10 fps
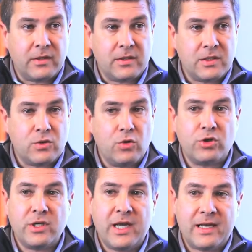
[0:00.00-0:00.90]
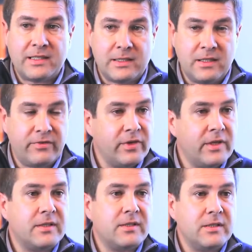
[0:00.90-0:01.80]
that the surgeon has
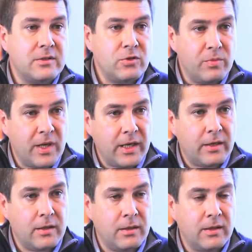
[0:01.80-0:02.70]
difficulty to make